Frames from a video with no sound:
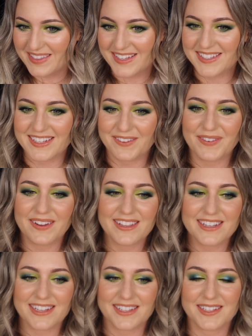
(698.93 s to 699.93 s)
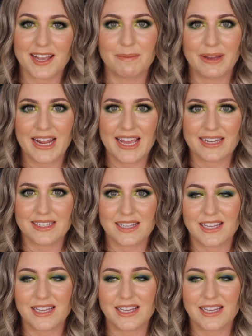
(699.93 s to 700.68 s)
this definitely does come in handy.